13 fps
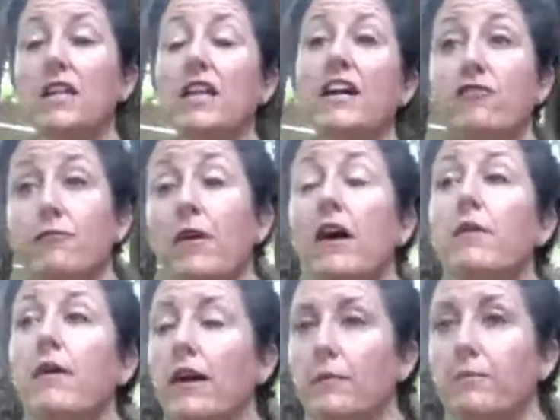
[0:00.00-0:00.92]
A lot of
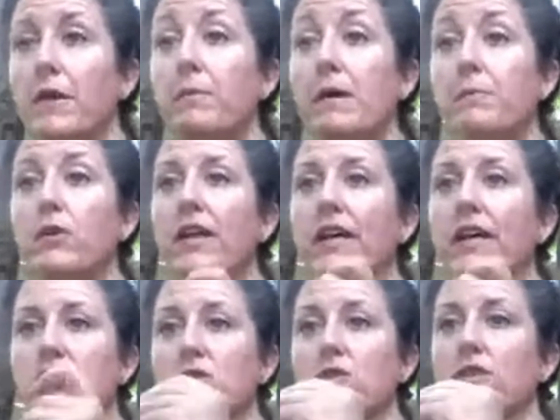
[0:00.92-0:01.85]
people,
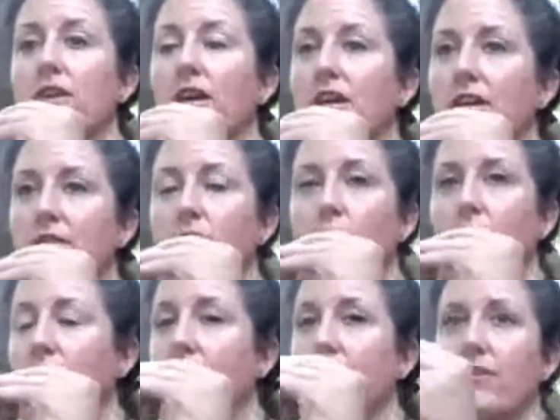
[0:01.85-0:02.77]
like, just
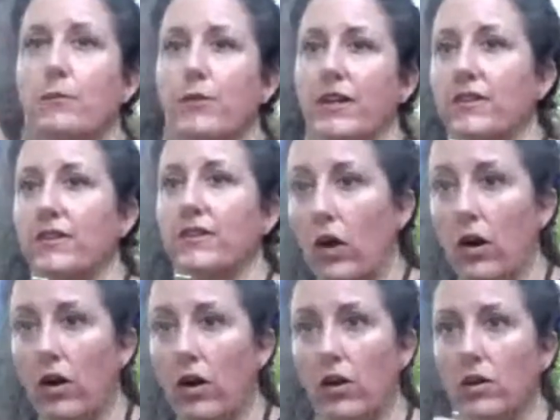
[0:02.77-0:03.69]
another brick in the
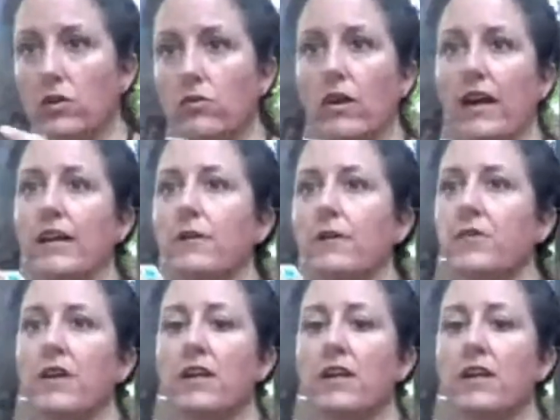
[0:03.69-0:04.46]
wall, right?